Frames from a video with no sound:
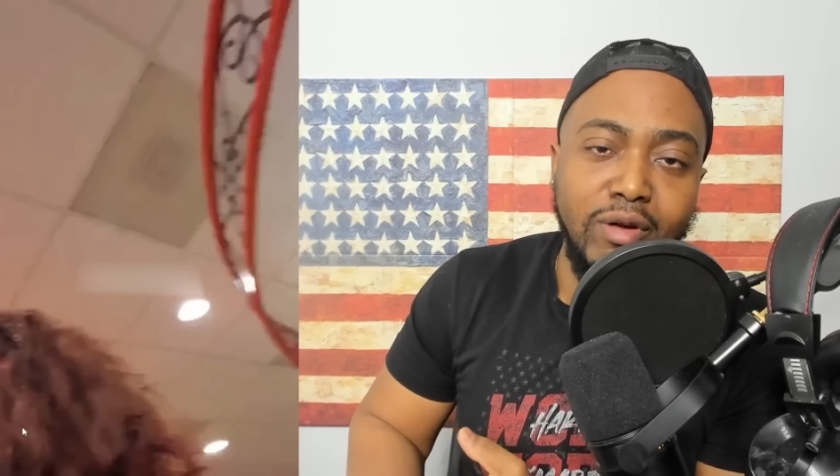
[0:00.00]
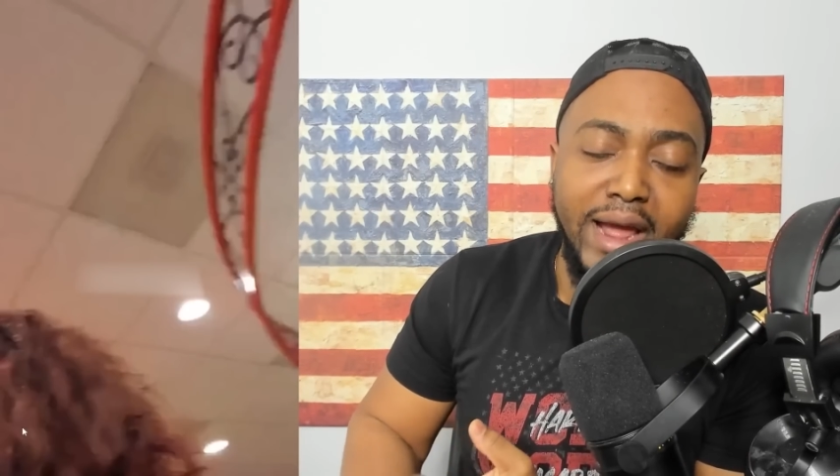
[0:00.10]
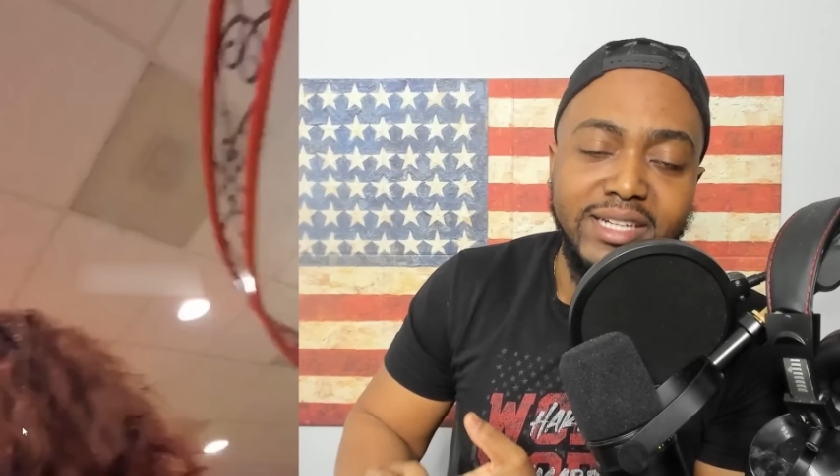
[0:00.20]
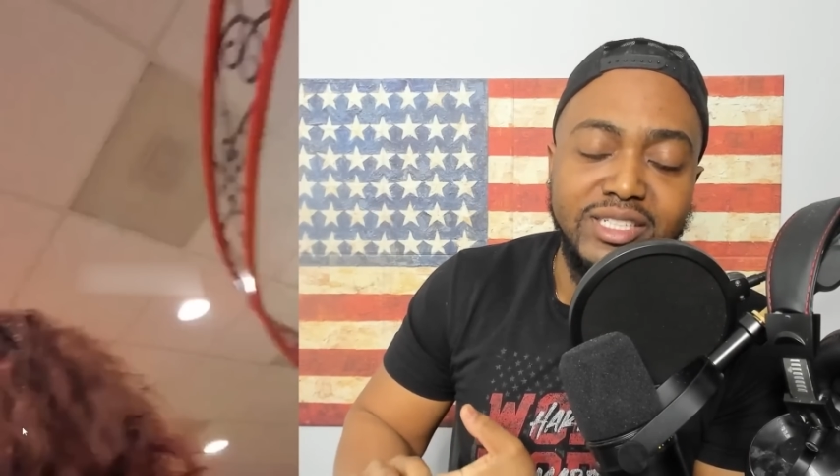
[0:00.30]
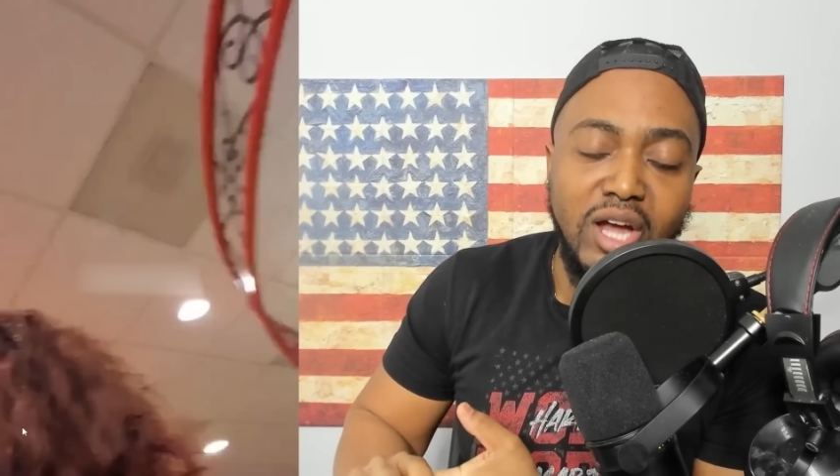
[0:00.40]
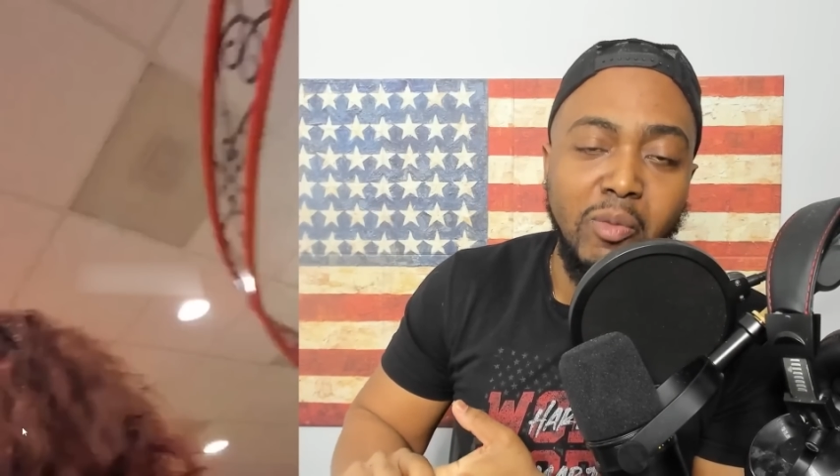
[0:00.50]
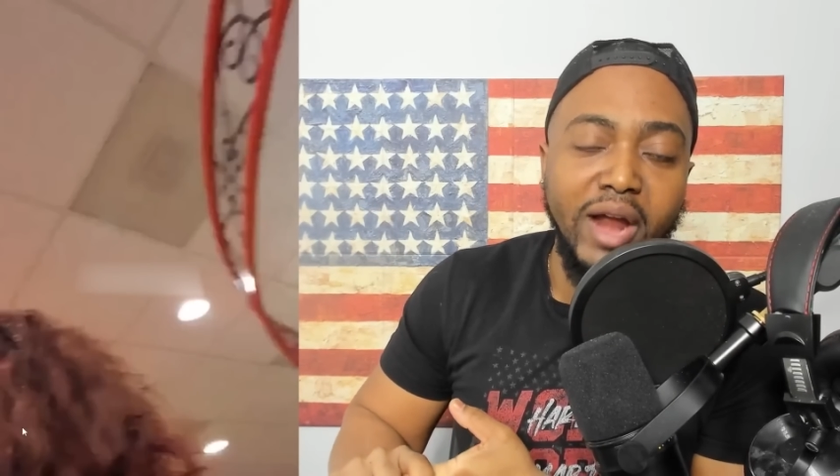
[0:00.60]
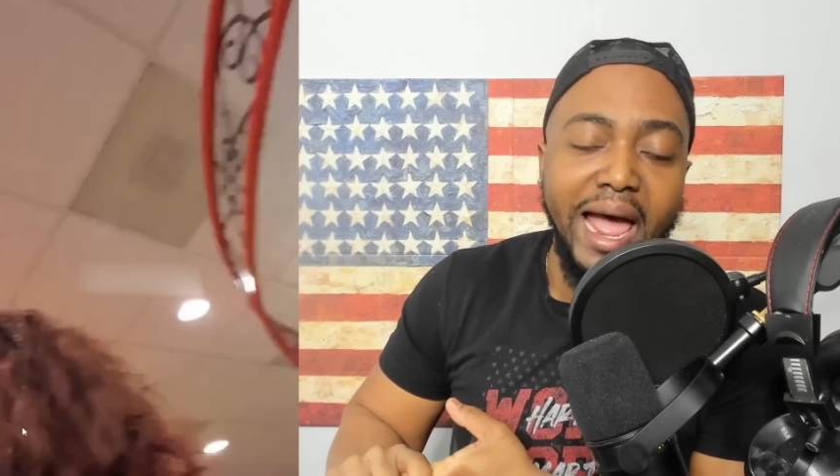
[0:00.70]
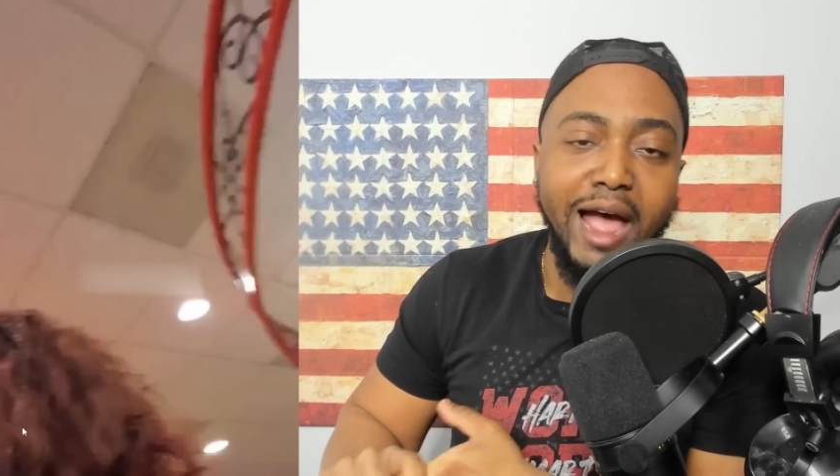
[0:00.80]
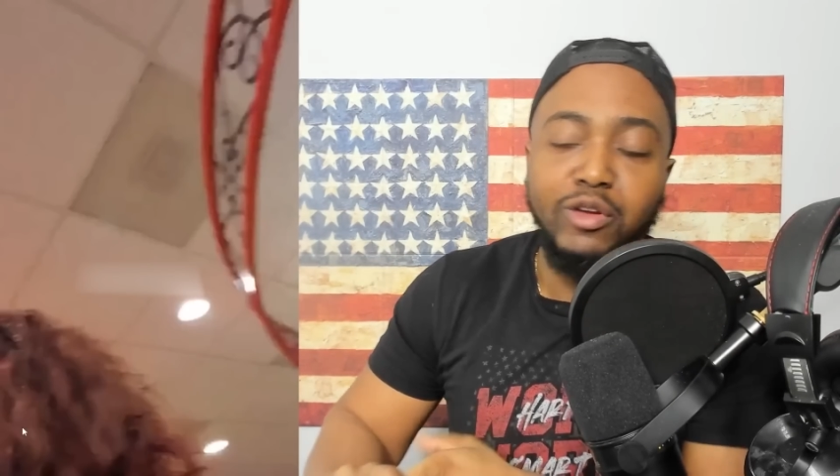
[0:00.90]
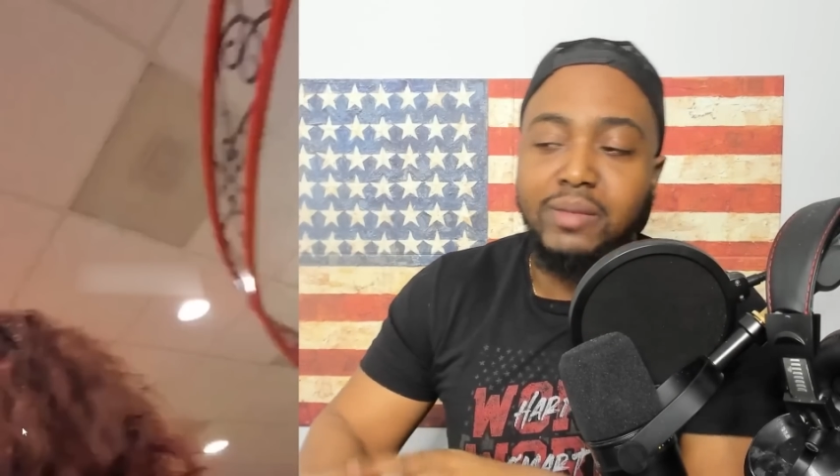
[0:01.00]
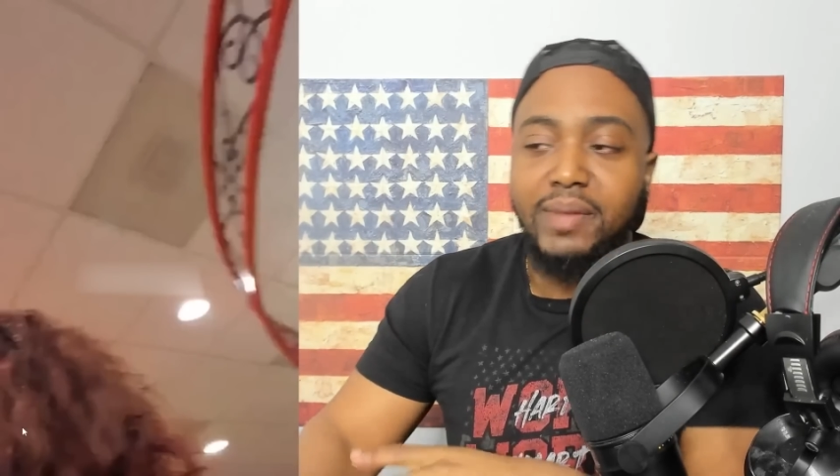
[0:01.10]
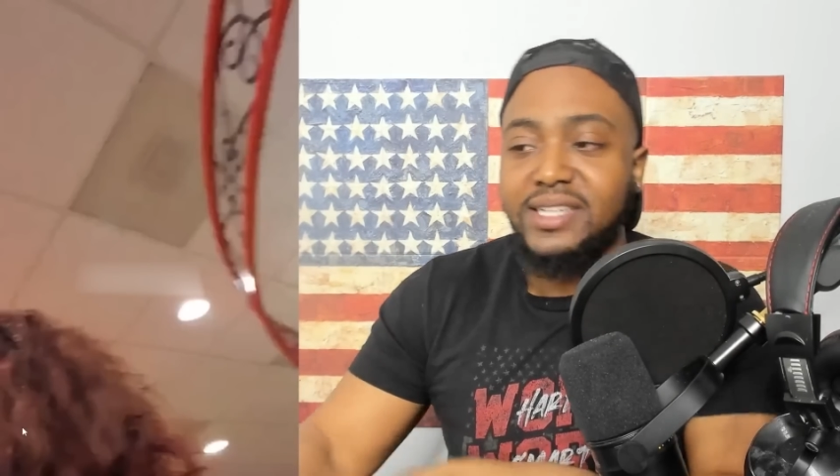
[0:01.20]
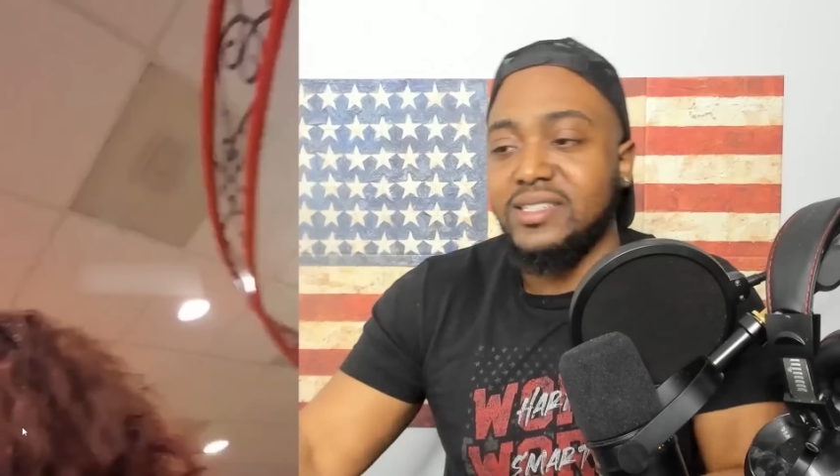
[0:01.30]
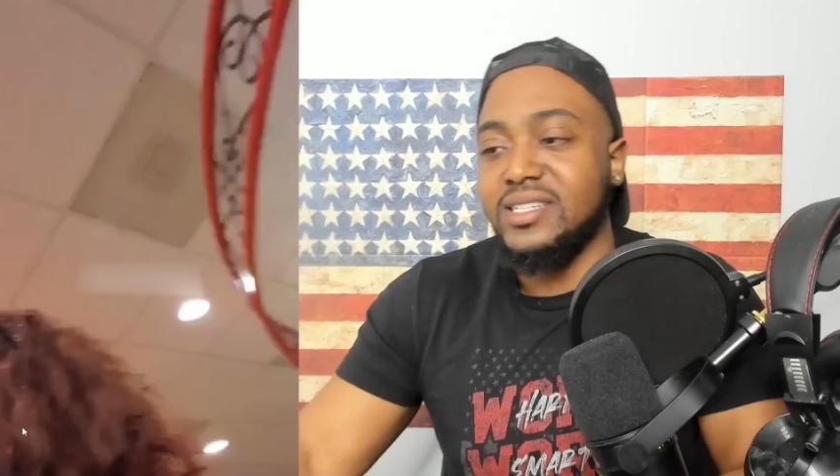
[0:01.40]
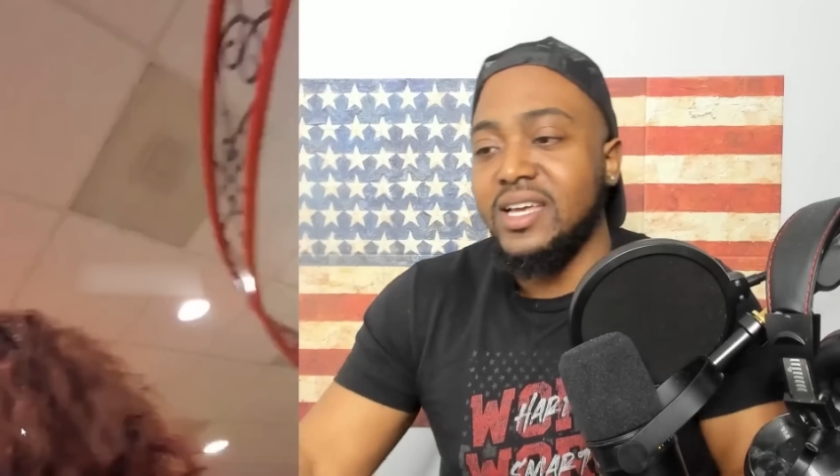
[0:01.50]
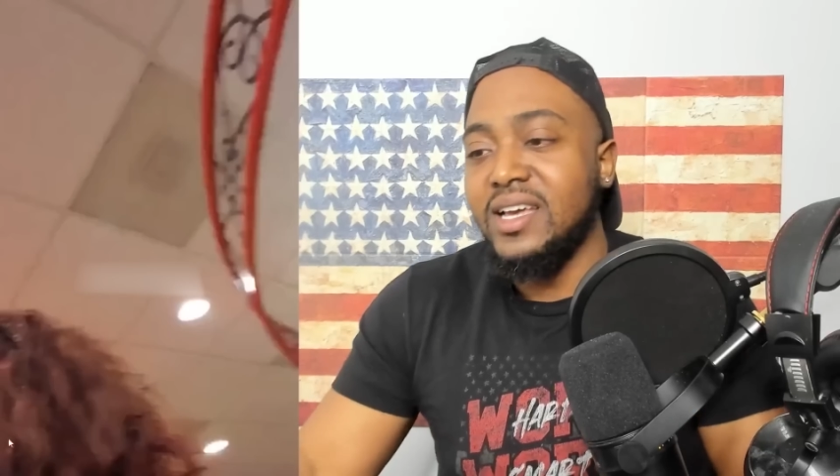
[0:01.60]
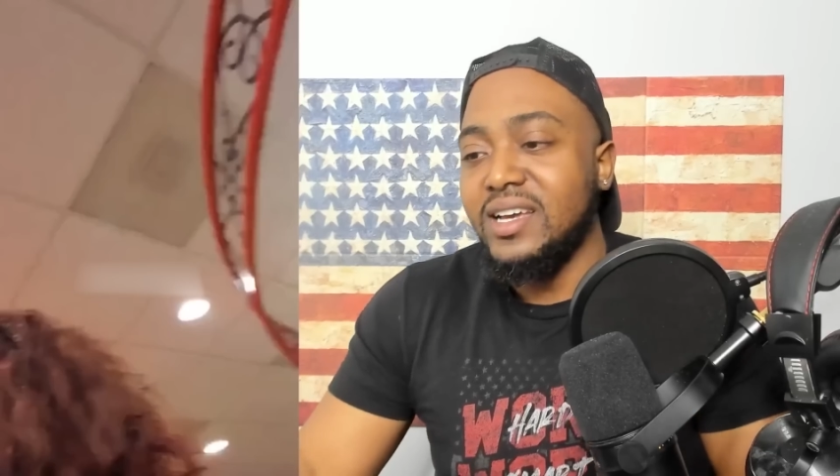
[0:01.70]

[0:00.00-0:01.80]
right? Some on an hourly basis.